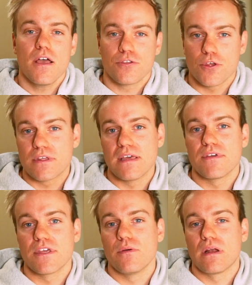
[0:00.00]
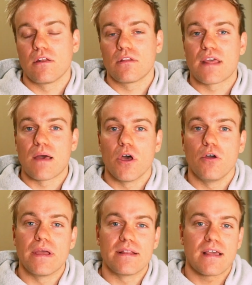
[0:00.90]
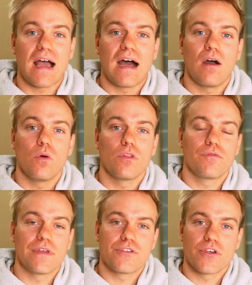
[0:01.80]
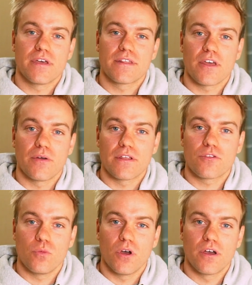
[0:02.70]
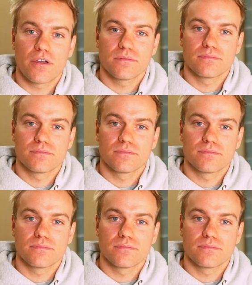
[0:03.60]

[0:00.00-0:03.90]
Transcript: just giving you a little demo into how the feature is going to work.